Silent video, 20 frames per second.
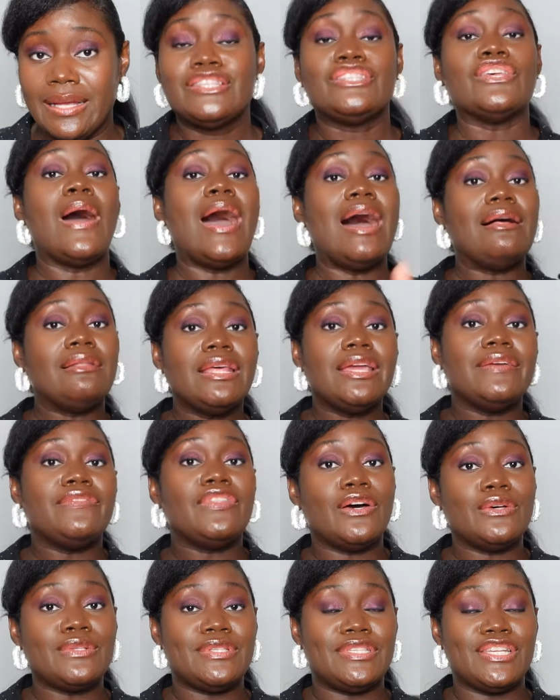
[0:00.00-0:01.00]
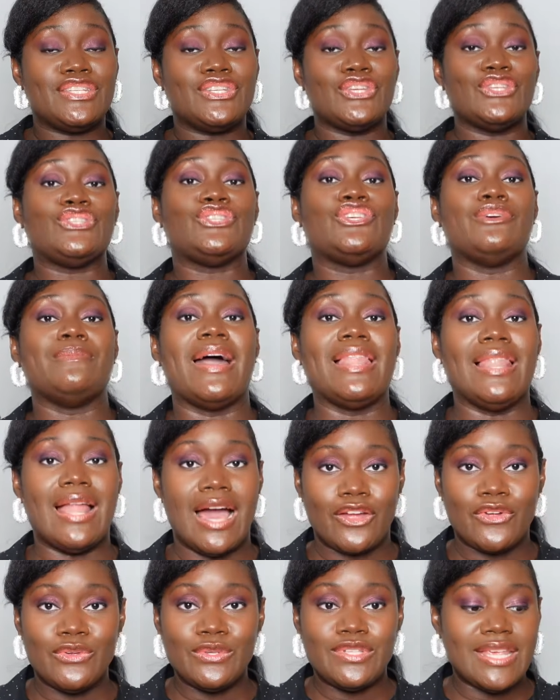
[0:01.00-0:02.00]
So I'll leave those dishes to my
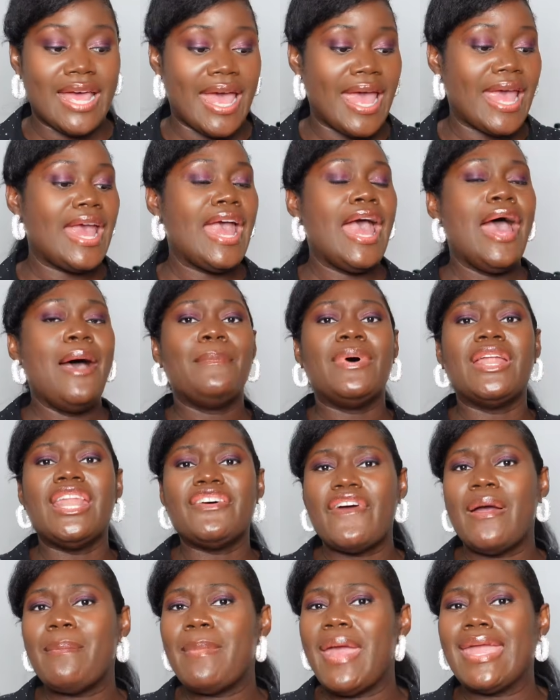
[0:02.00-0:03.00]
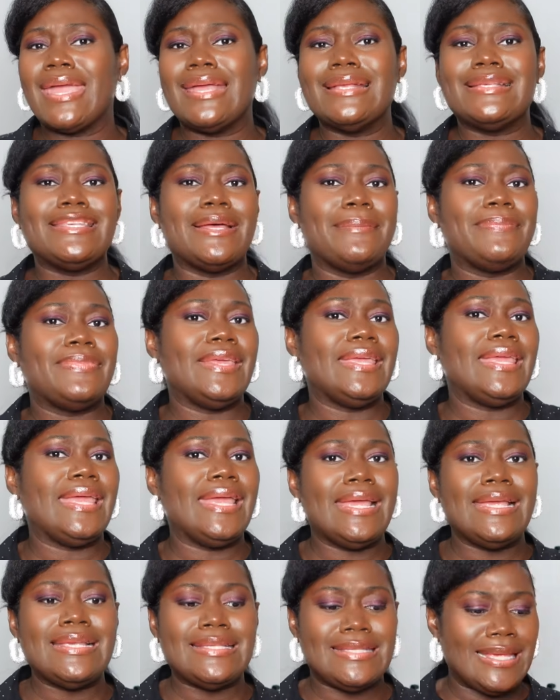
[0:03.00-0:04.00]
La Crusade, but if I'm making something
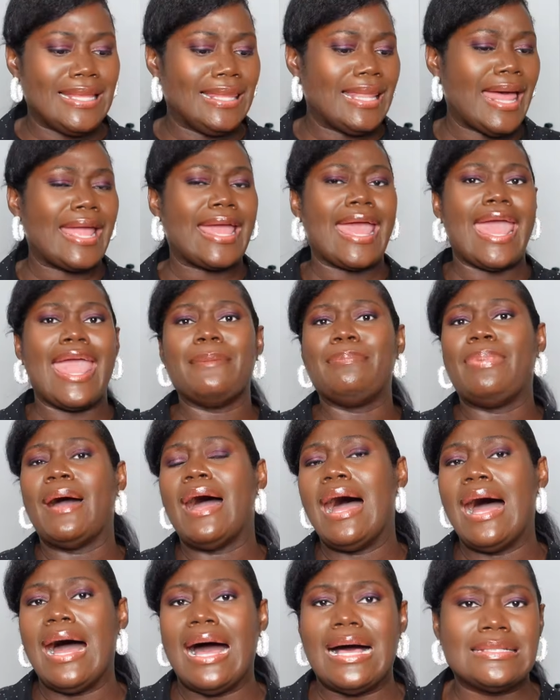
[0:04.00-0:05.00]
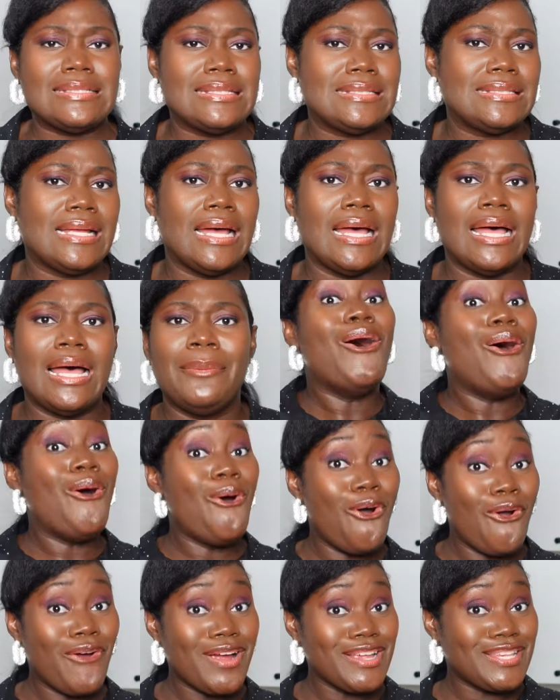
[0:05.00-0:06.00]
easy like a pasta
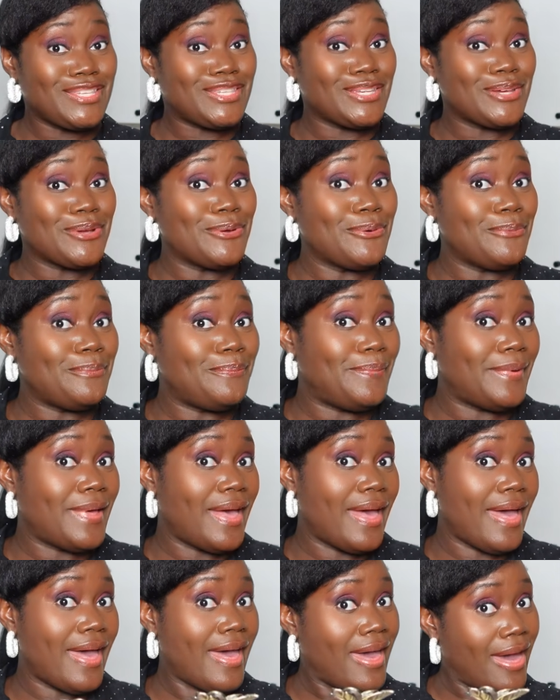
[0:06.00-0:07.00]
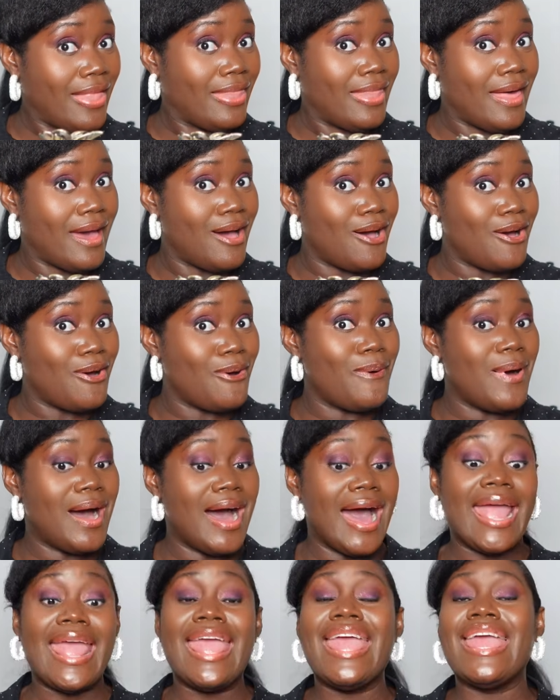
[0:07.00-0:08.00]
or a soup, hello,
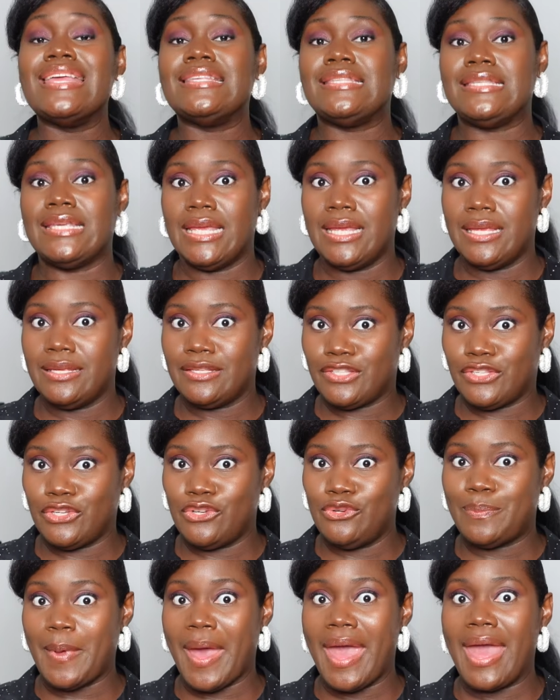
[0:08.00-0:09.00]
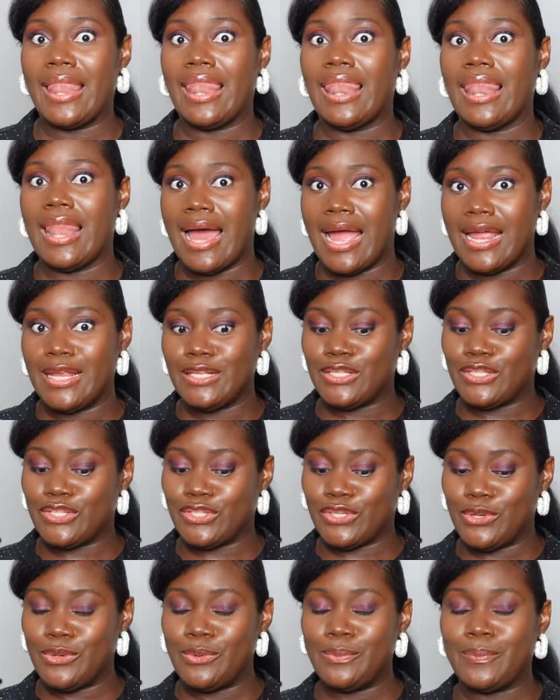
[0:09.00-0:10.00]
a easy soup, a light
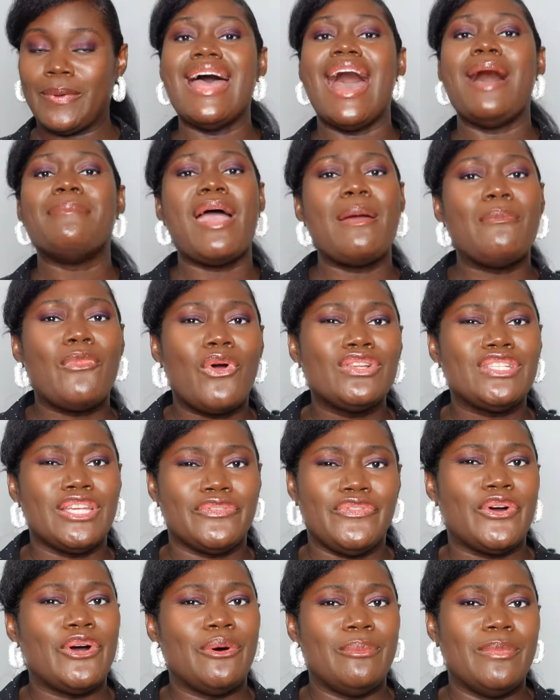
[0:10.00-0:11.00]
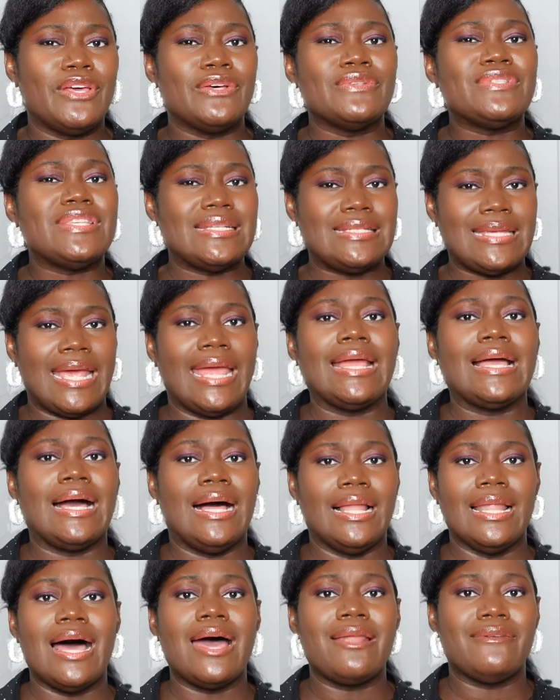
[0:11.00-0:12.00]
soup. Not my more difficult meals that take
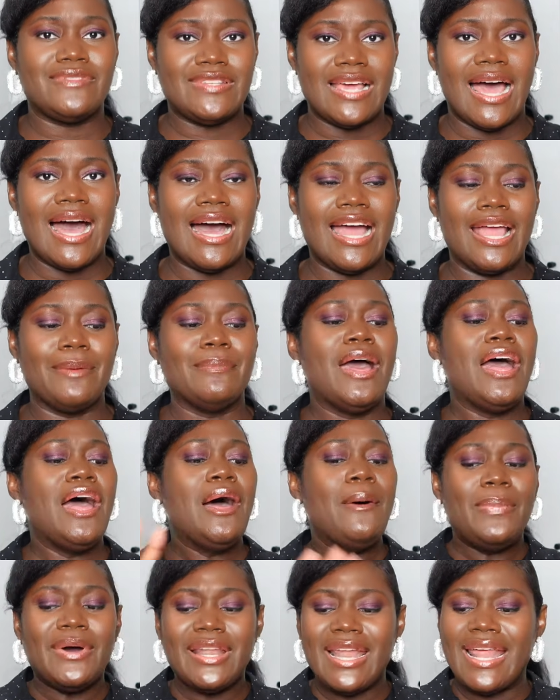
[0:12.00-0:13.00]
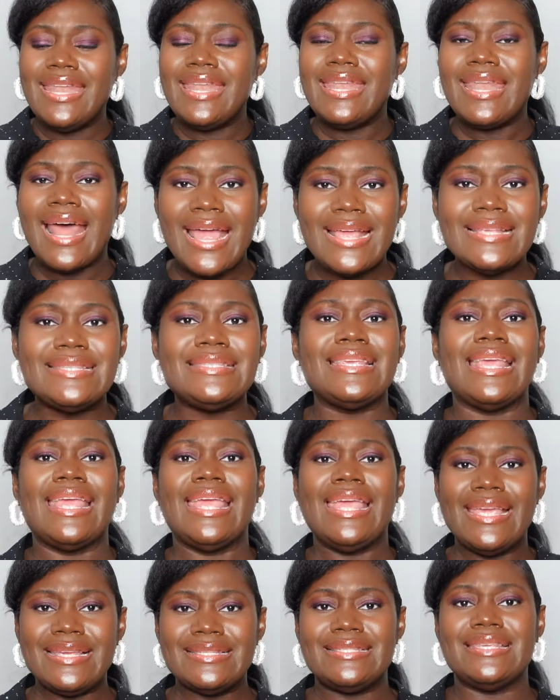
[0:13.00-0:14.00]
a lot of time, but a nice
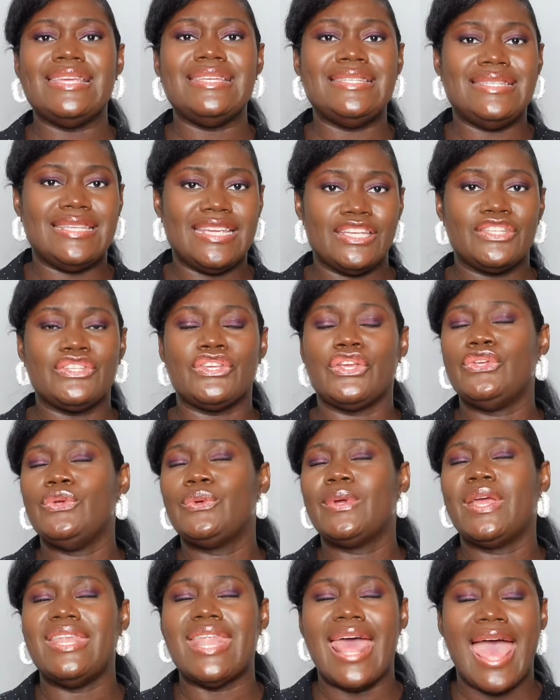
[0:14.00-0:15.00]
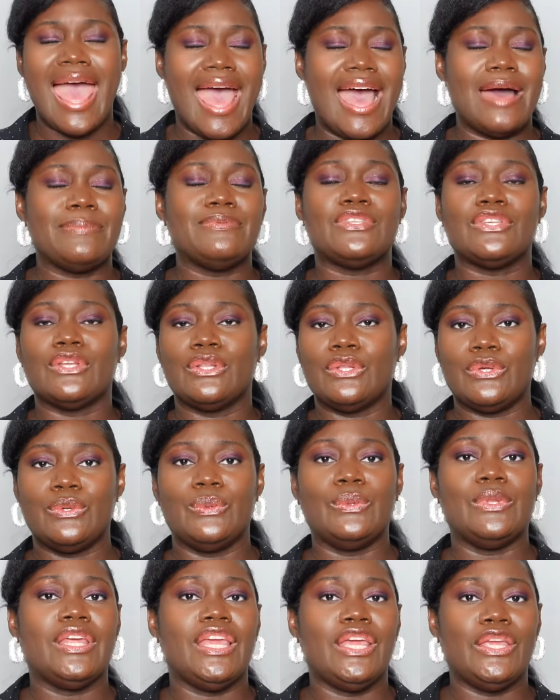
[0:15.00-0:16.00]
easy dish, you can
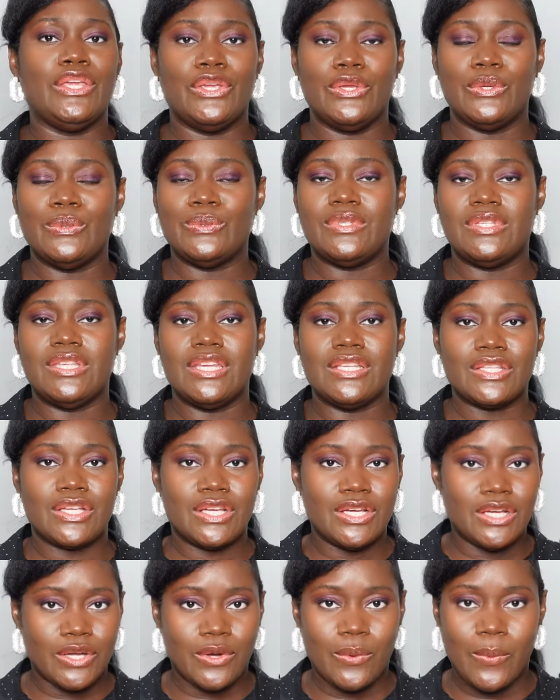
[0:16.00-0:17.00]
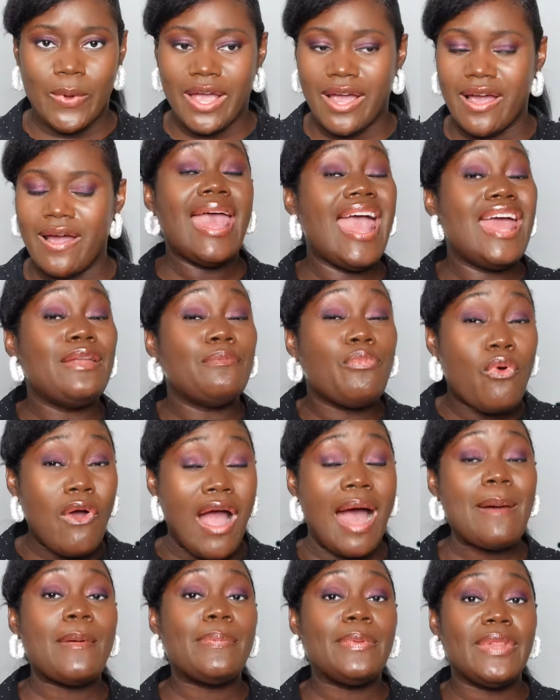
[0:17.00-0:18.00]
absolutely use this cookware and
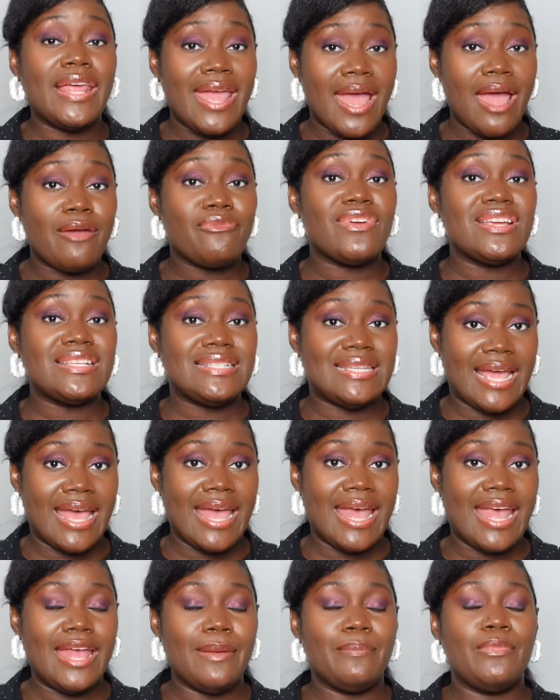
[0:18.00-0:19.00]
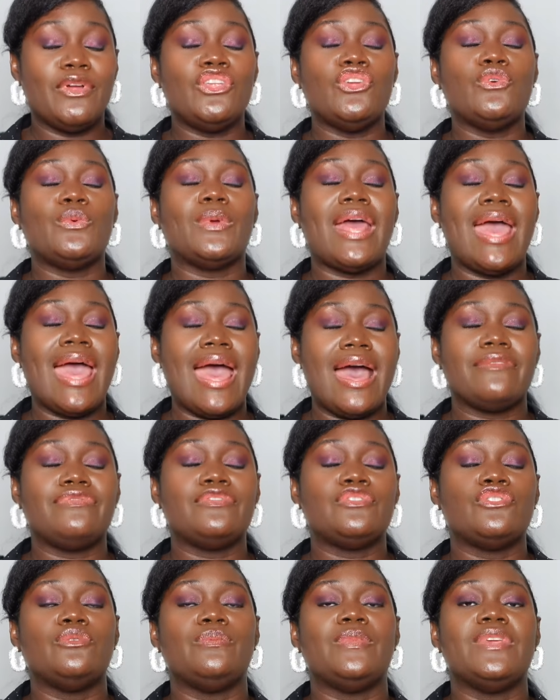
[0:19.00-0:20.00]
probably every day, but you would
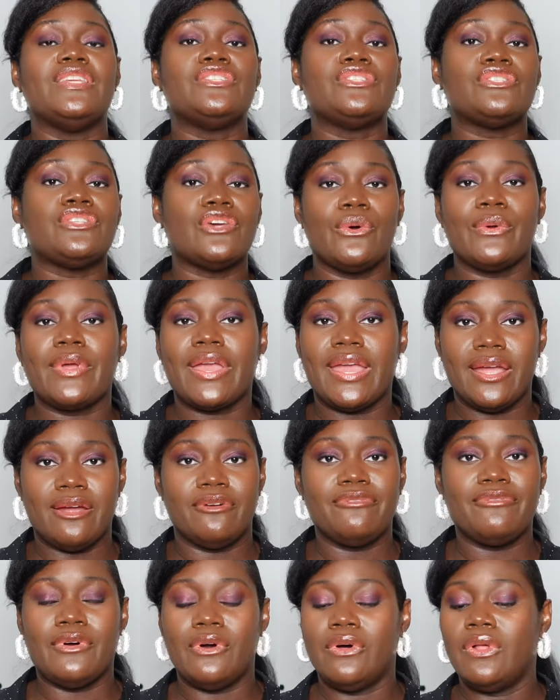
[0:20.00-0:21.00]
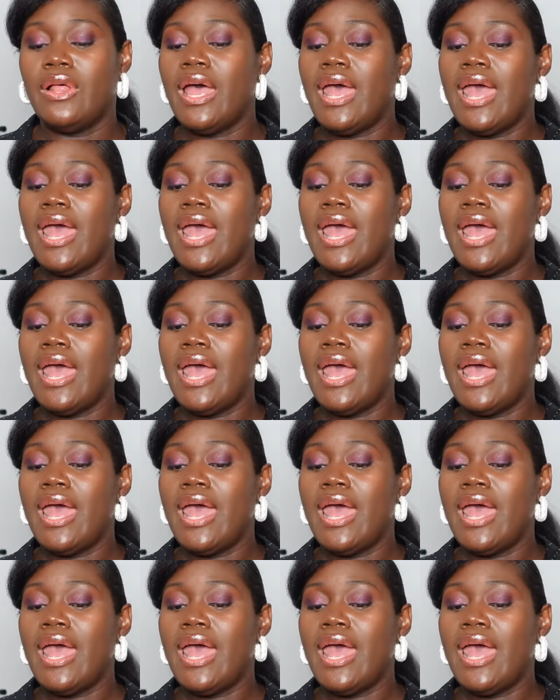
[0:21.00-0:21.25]
have to be so careful.